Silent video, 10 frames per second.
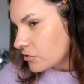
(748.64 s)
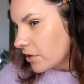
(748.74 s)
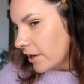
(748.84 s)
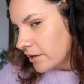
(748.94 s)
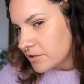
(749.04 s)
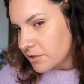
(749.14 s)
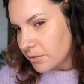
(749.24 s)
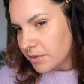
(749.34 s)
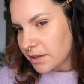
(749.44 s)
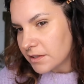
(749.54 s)
try and do it
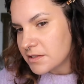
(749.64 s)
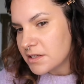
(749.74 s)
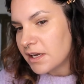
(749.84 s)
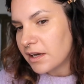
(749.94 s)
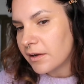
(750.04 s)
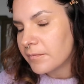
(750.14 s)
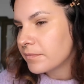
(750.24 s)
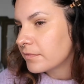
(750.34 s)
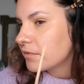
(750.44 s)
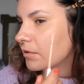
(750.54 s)
with the concealer,
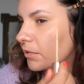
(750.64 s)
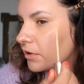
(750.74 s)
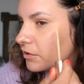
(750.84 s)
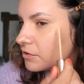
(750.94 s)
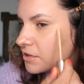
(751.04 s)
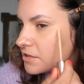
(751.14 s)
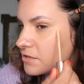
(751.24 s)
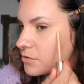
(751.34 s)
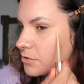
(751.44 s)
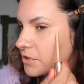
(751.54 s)
oh my gosh, this
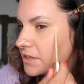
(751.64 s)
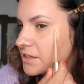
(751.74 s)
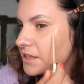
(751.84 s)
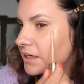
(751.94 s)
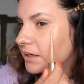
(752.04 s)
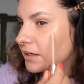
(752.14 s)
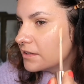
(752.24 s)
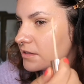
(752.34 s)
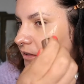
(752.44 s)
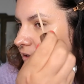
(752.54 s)
is all concealer,
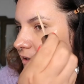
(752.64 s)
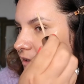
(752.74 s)
Lisa.